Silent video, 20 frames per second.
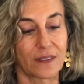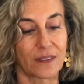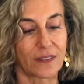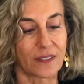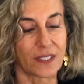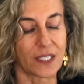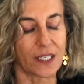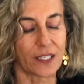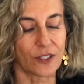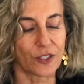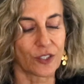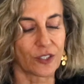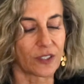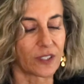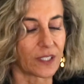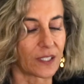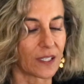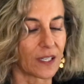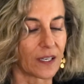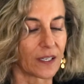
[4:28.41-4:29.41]
is
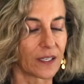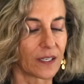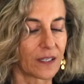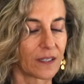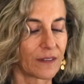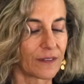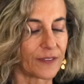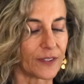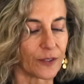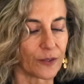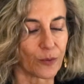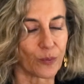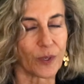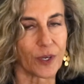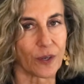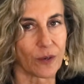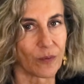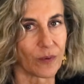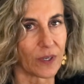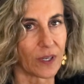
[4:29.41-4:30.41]
actually feels
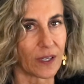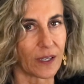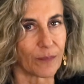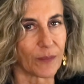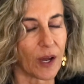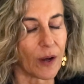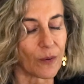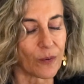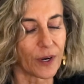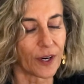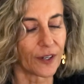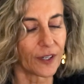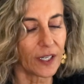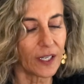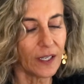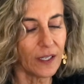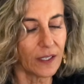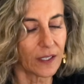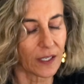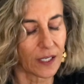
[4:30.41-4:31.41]
weird when I'm not wearing
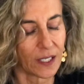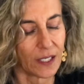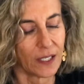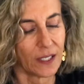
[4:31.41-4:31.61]
it.